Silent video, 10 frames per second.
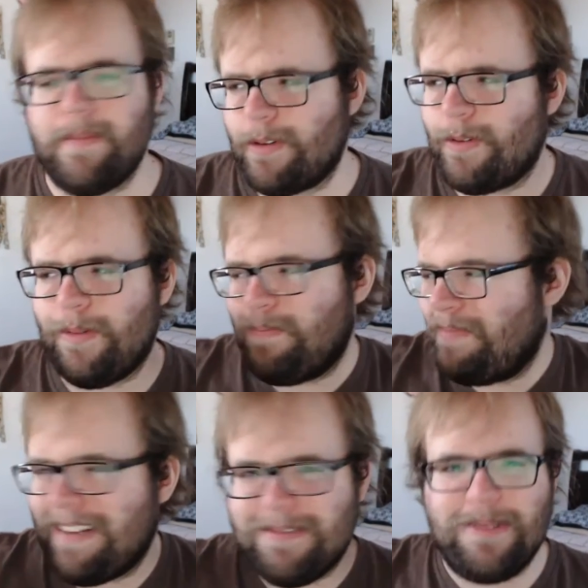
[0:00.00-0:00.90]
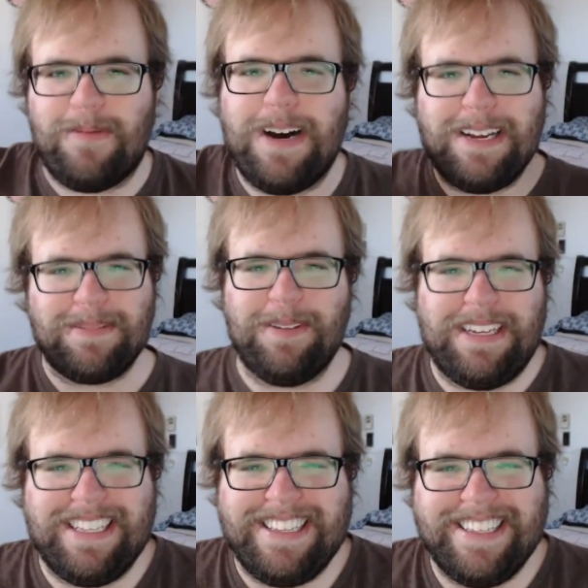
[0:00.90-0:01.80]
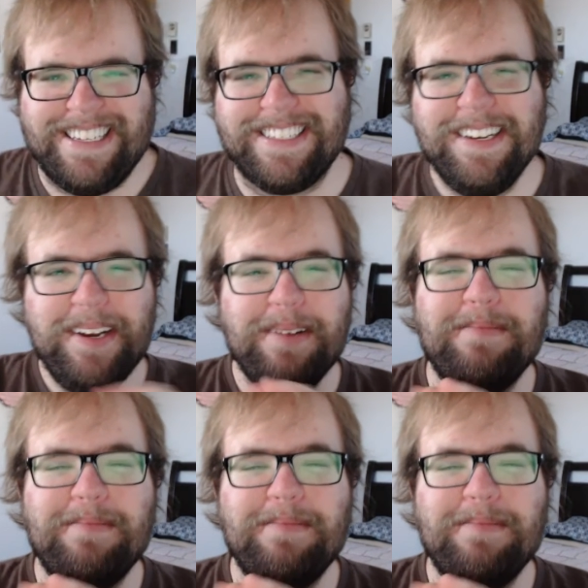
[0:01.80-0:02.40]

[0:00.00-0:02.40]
I don't know why I'm going like this,